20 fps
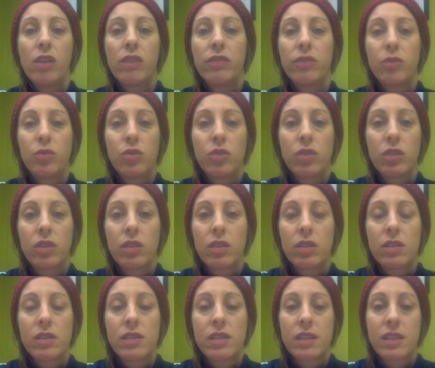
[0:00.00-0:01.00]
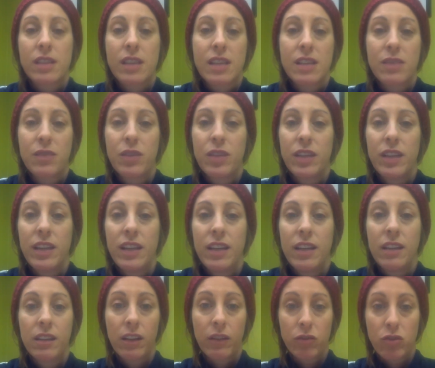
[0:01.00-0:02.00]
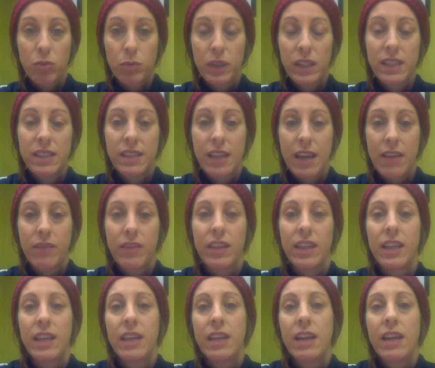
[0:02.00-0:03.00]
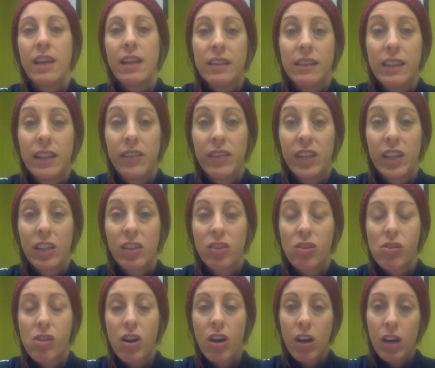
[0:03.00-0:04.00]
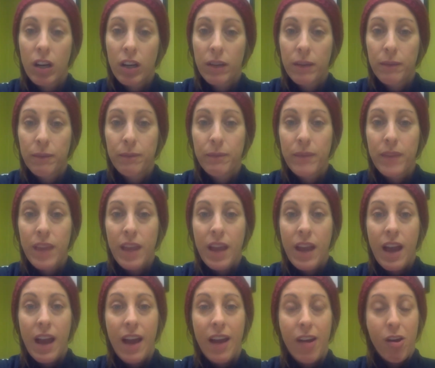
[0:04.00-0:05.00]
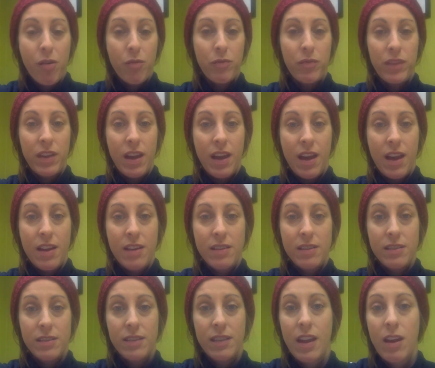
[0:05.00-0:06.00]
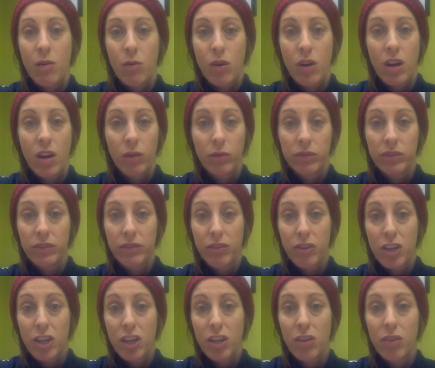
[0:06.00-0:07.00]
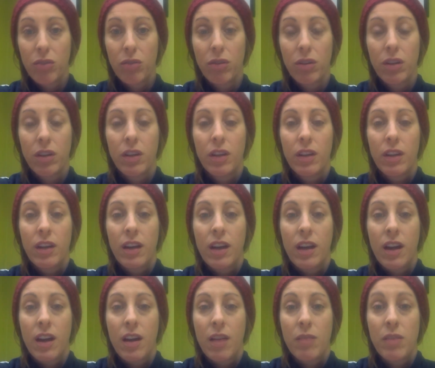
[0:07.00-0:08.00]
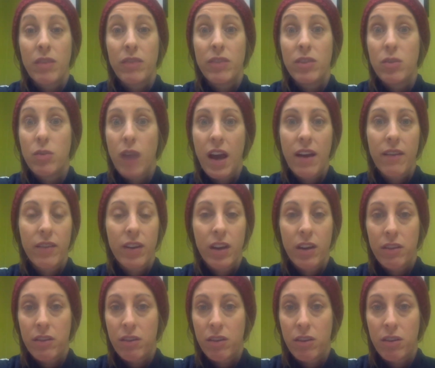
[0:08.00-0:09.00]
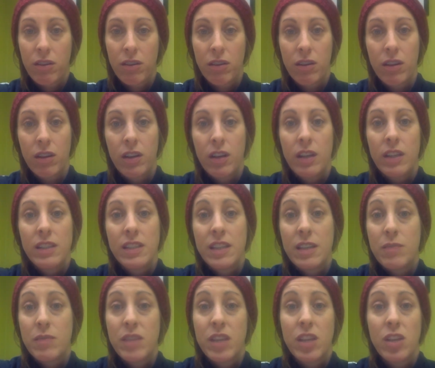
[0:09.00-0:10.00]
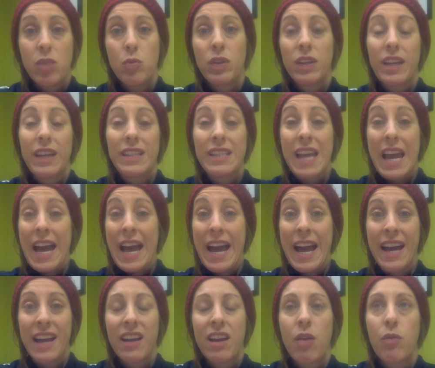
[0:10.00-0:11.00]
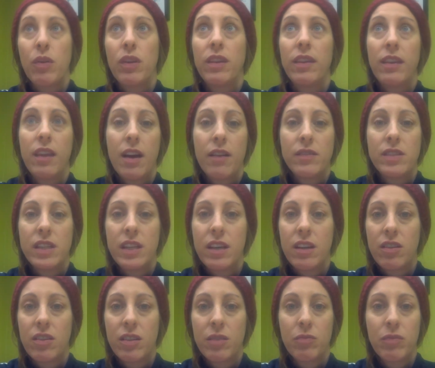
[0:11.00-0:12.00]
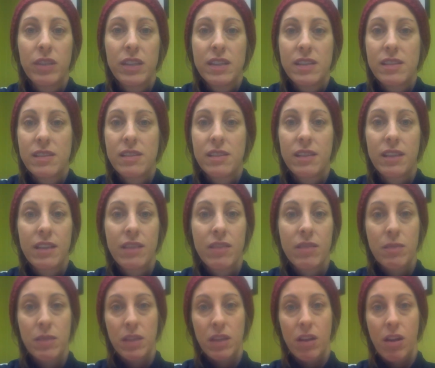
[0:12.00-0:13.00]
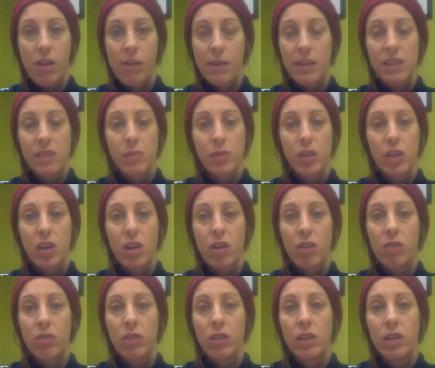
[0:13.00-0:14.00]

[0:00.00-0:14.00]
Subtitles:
for successfully, comfortably, safely living in your car. I hope that they were helpful for you. If you have other tips that you would like to add, I would love to hear them. Please leave them in the comments below.